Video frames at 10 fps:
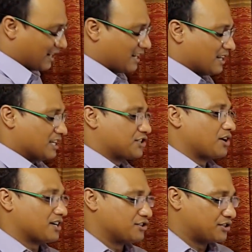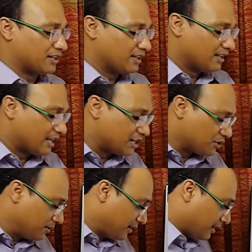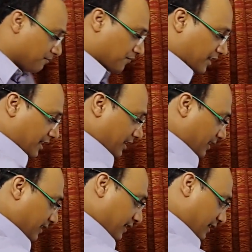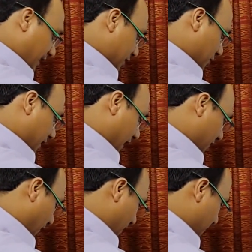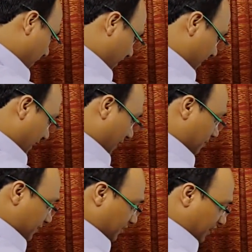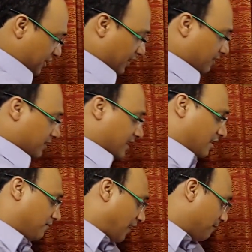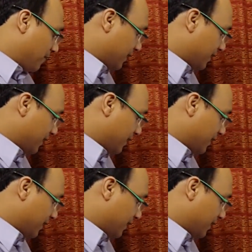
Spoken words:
and strategy. It will carry 5 marks, and presentation will carry 5